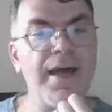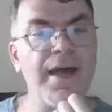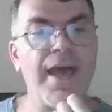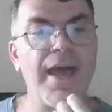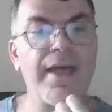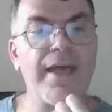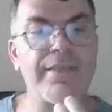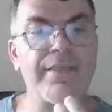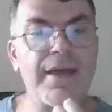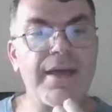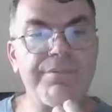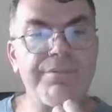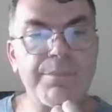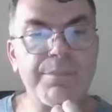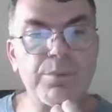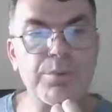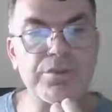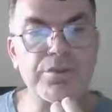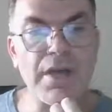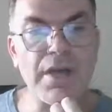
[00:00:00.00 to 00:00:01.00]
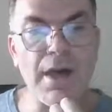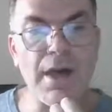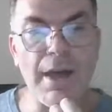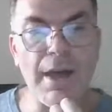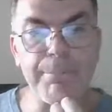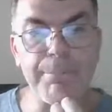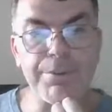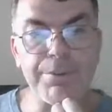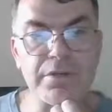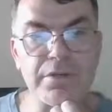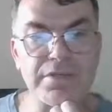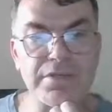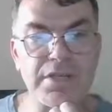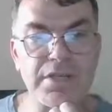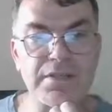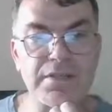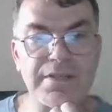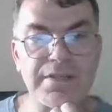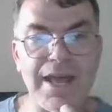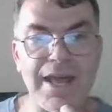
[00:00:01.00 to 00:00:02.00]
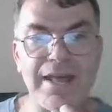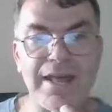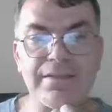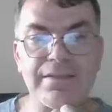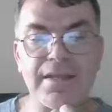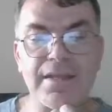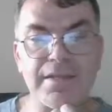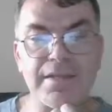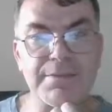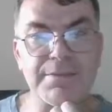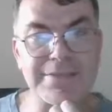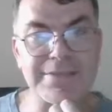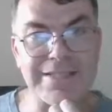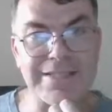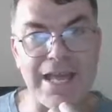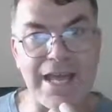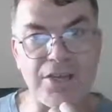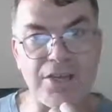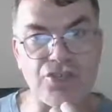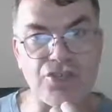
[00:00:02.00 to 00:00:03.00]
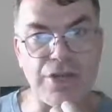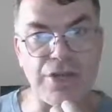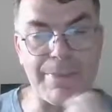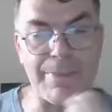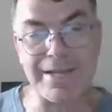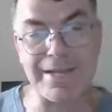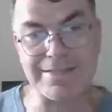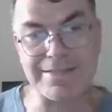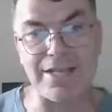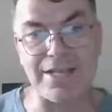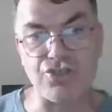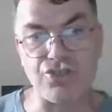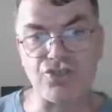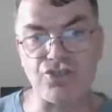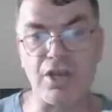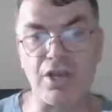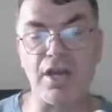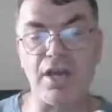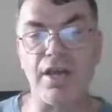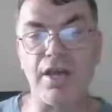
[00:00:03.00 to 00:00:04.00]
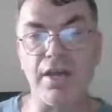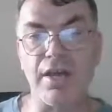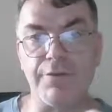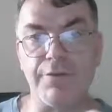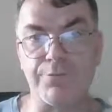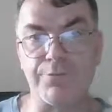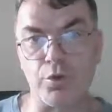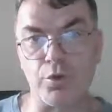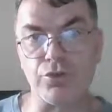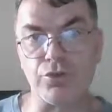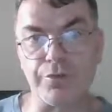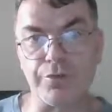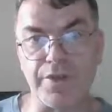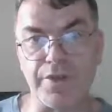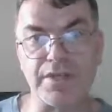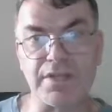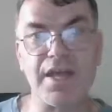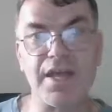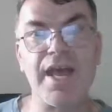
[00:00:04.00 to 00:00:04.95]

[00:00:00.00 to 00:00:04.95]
and then we put the ampersand and the slash, a backslash uh, in front of it.